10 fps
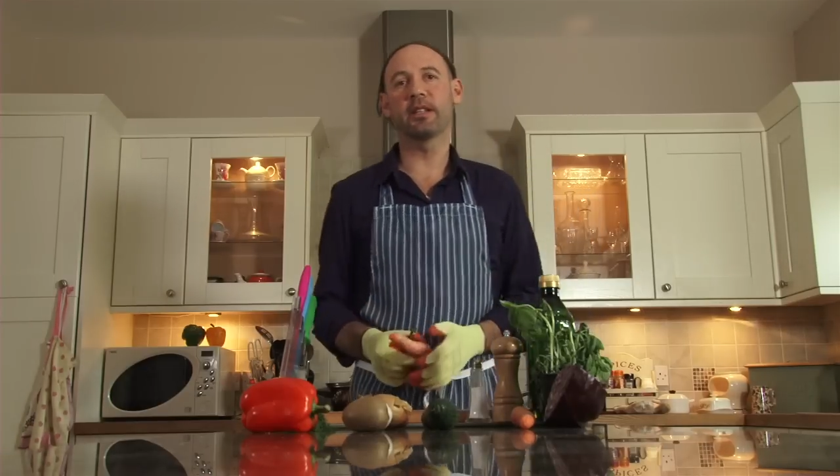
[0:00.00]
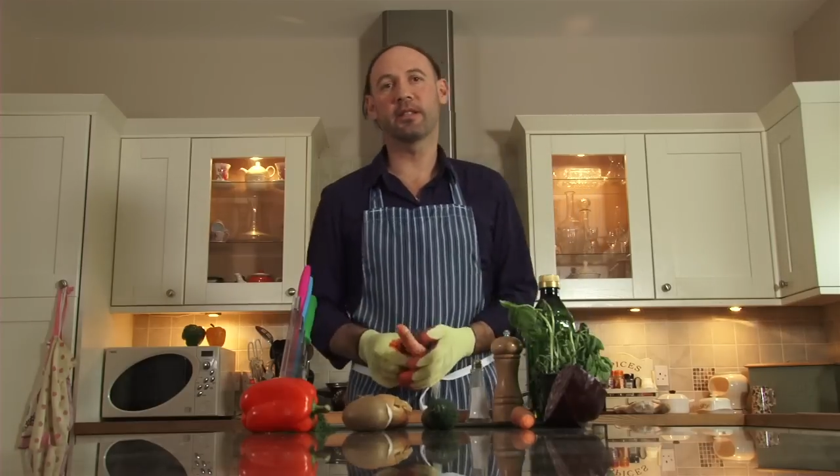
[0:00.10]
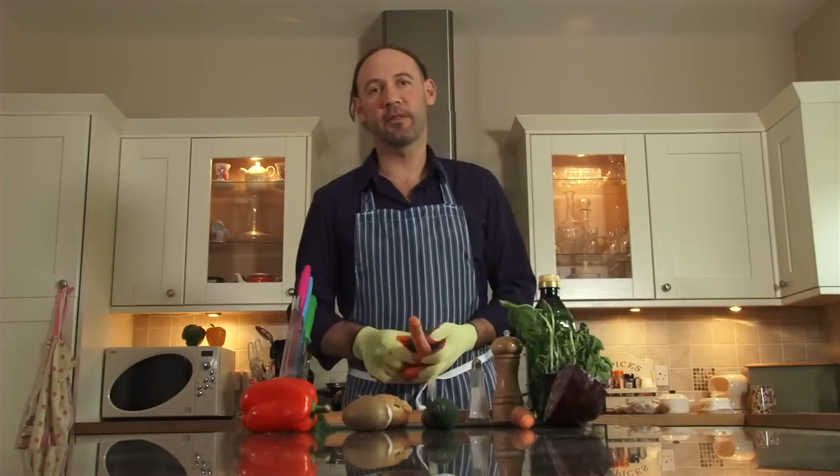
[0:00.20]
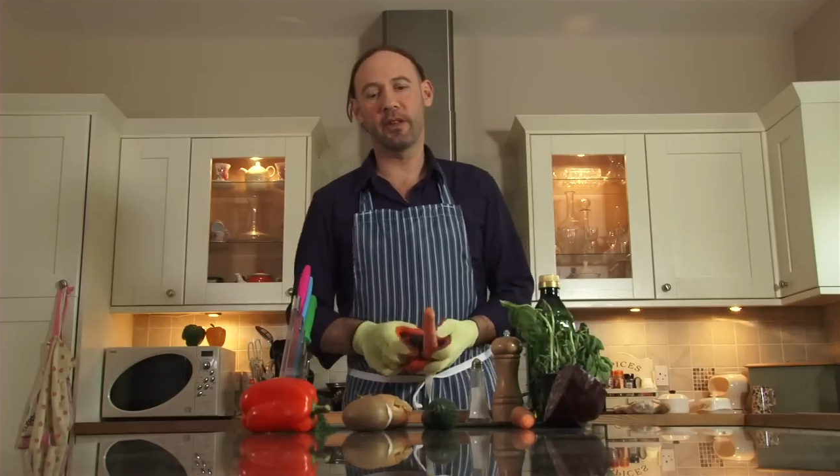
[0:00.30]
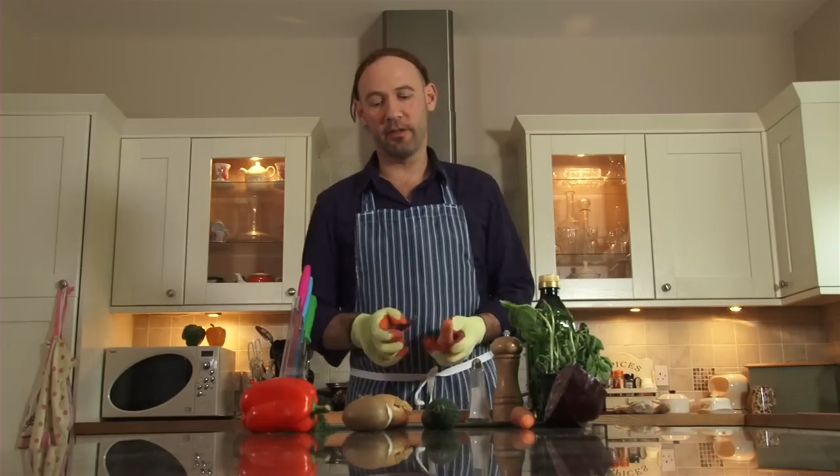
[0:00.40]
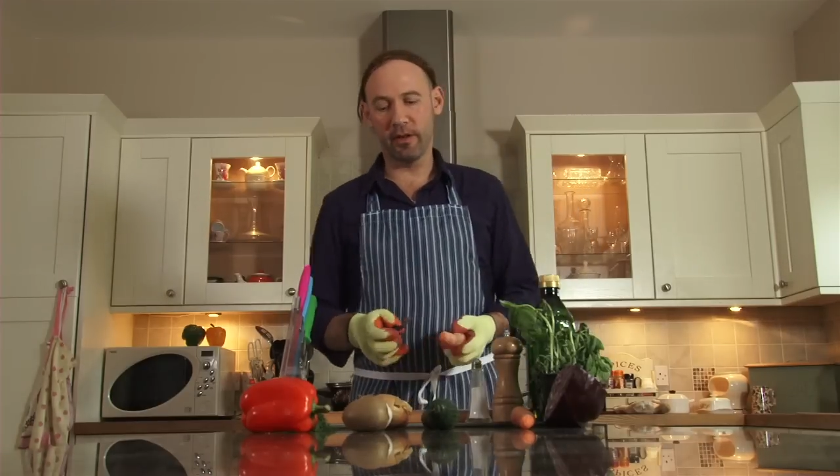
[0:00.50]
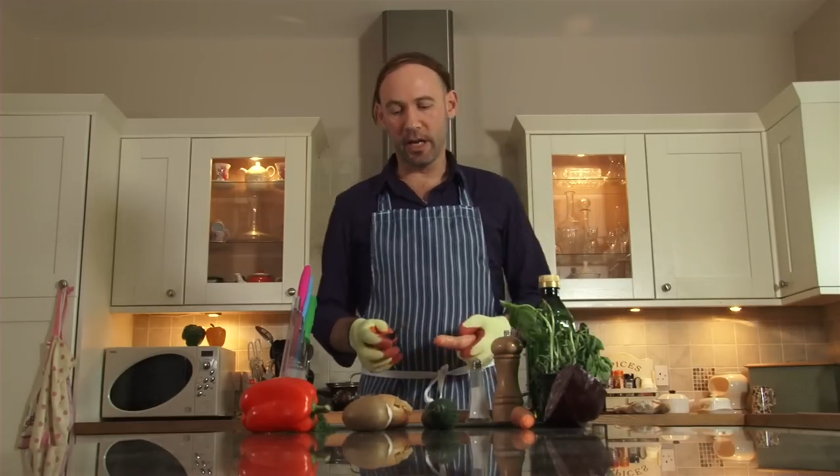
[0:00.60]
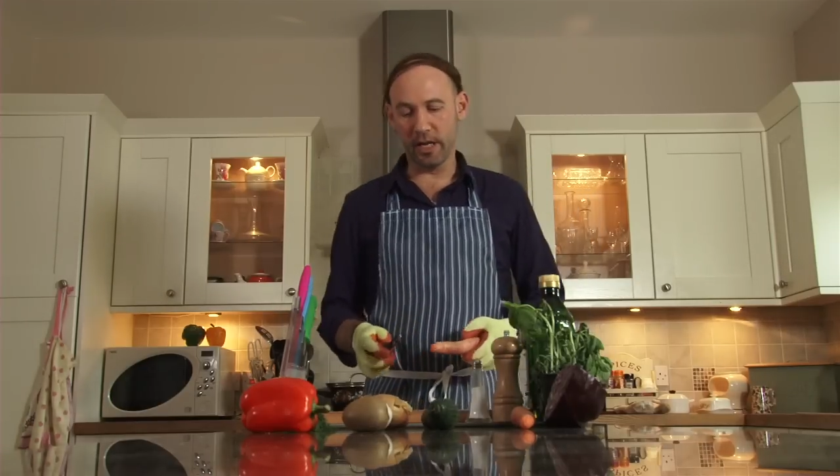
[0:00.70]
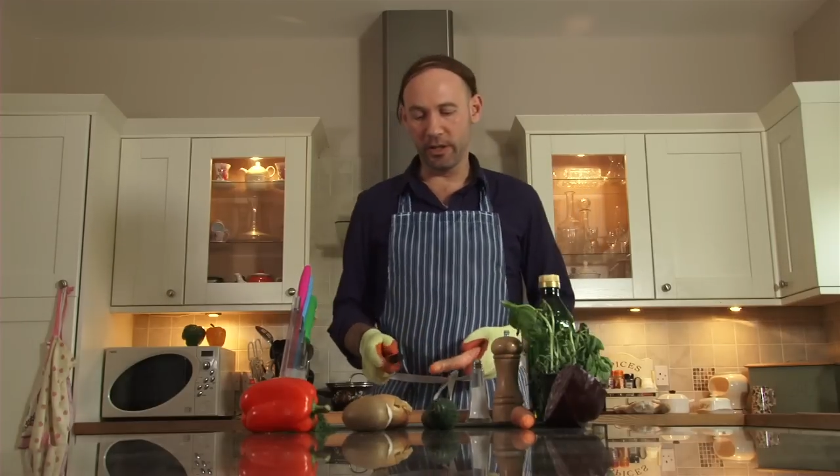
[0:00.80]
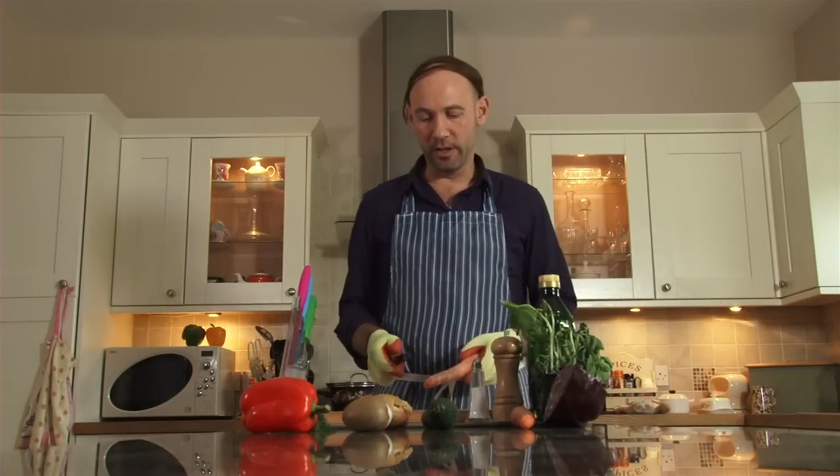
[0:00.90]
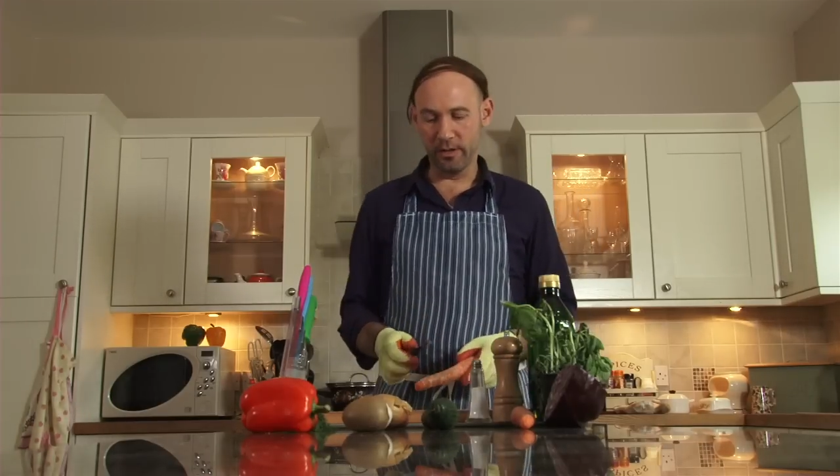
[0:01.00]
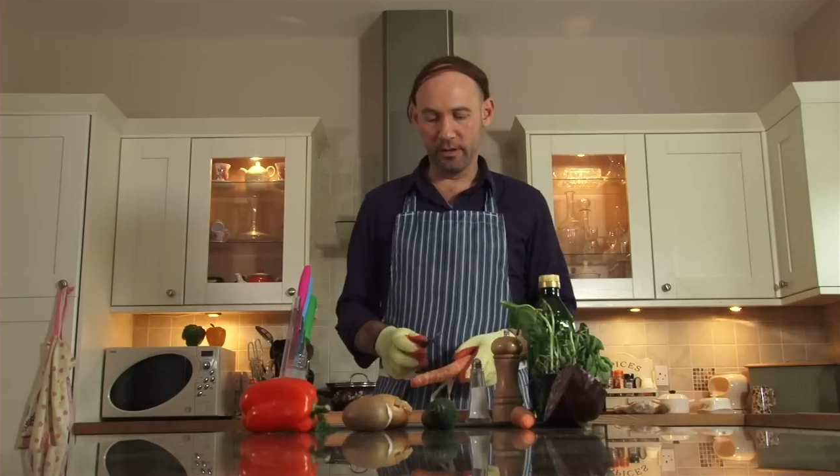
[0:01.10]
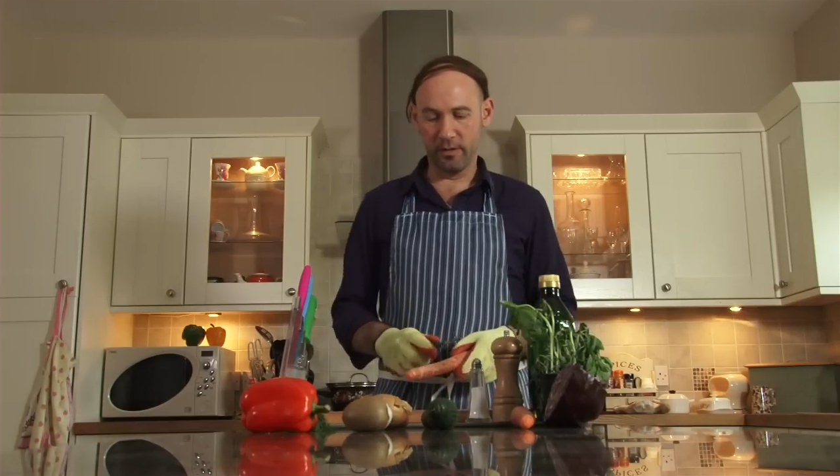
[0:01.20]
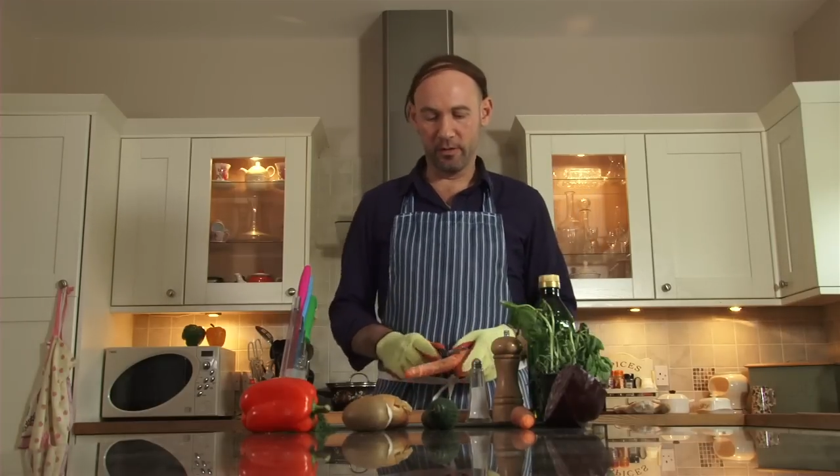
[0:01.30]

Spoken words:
is a variation